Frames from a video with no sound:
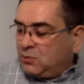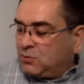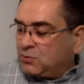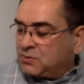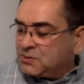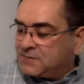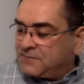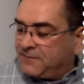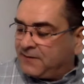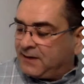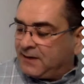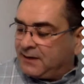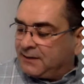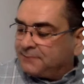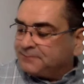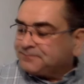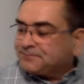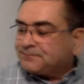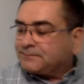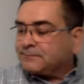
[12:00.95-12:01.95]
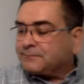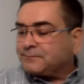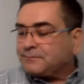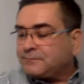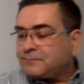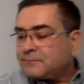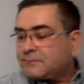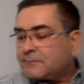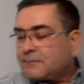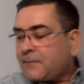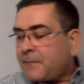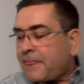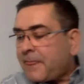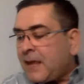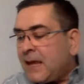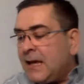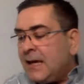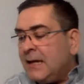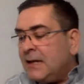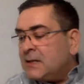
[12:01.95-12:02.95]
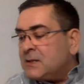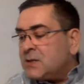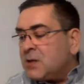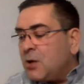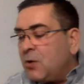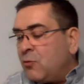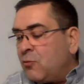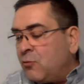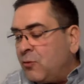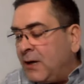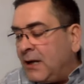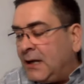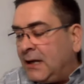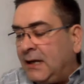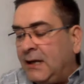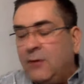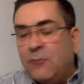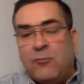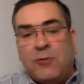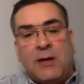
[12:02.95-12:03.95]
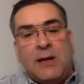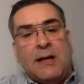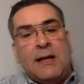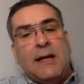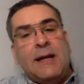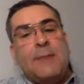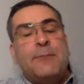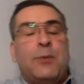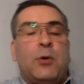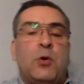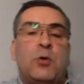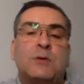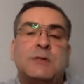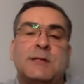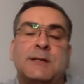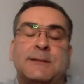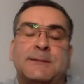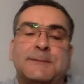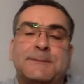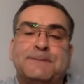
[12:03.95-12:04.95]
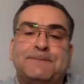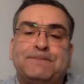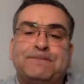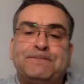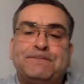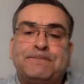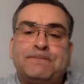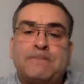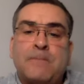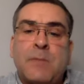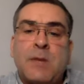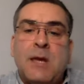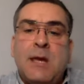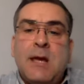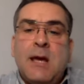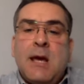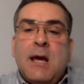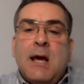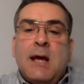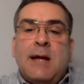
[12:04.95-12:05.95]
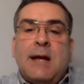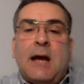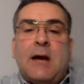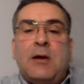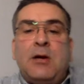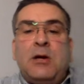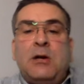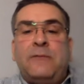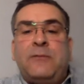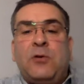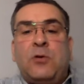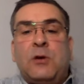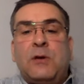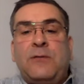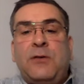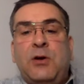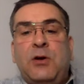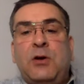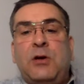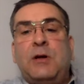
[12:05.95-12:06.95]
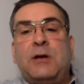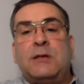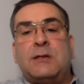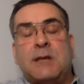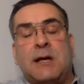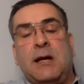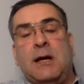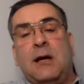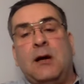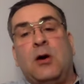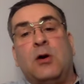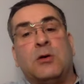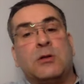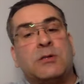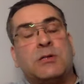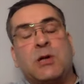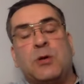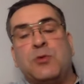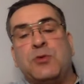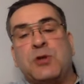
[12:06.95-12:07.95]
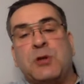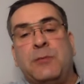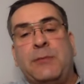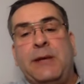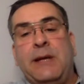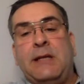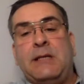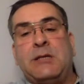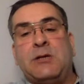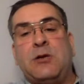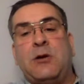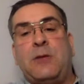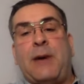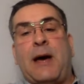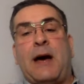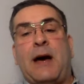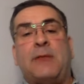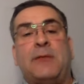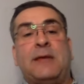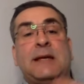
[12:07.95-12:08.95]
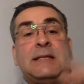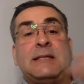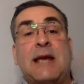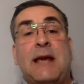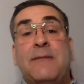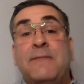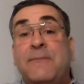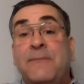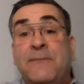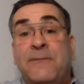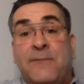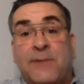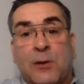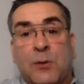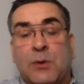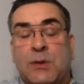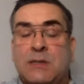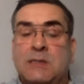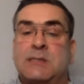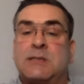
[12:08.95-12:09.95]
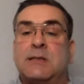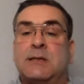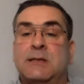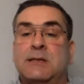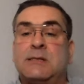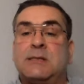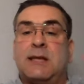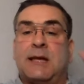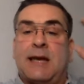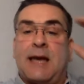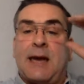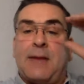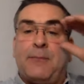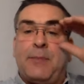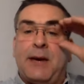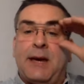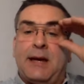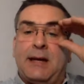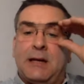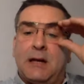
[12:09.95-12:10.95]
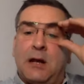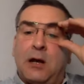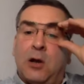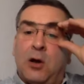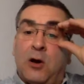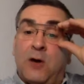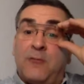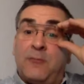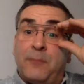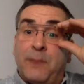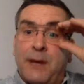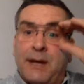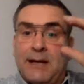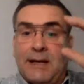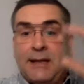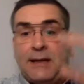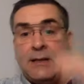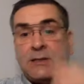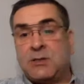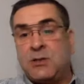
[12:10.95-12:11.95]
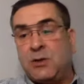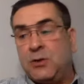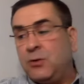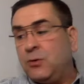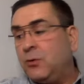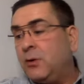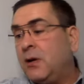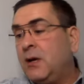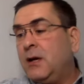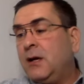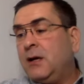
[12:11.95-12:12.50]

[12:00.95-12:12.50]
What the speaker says: your sphere is really, really important. Now, you'll have all heard on social media about these influencers that get paid a lot of money to,